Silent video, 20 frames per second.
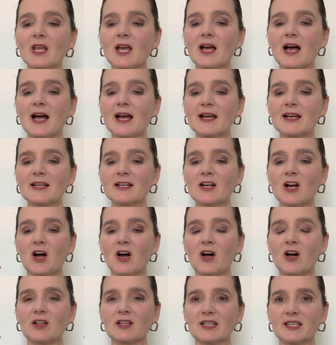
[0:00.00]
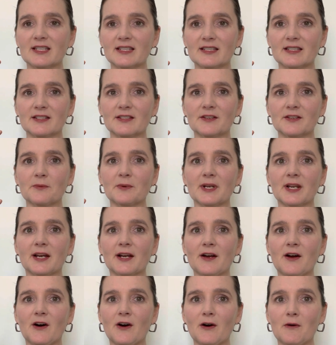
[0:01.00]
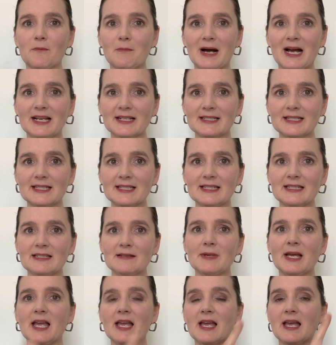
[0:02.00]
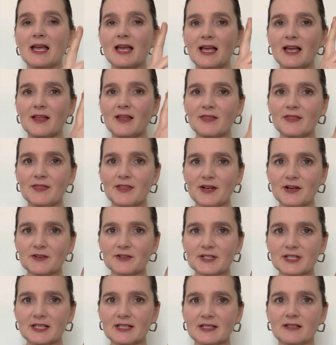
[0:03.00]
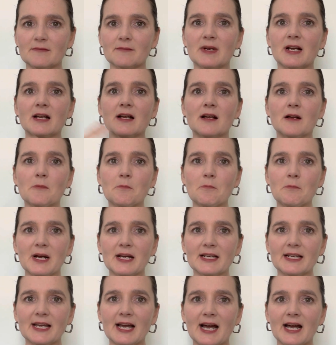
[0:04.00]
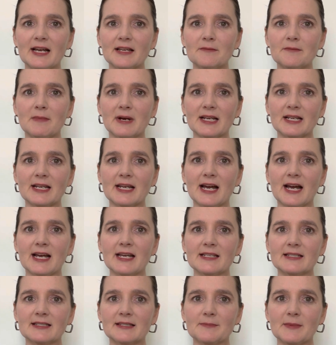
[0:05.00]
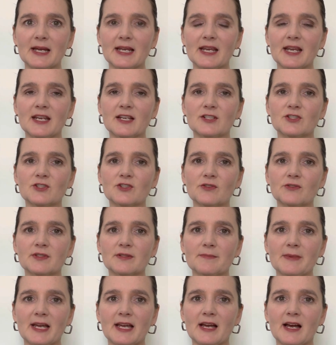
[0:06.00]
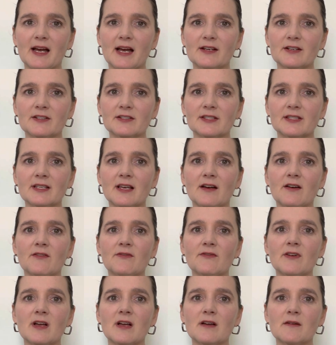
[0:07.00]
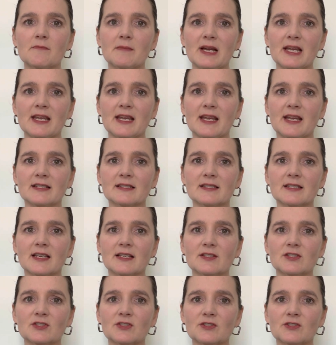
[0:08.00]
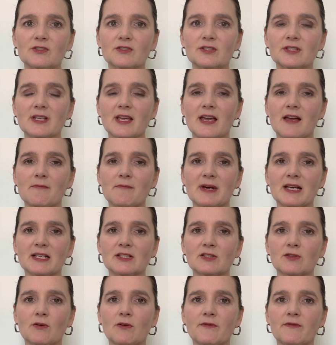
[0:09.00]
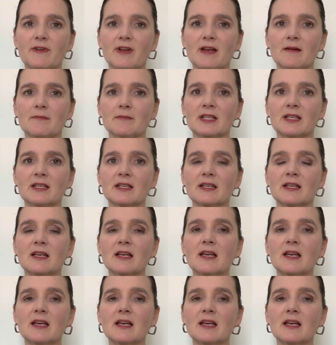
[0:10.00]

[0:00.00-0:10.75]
I call in what I call my team and their team. My God, my guides, my angels, my higher self, my ancestors, and my soul family.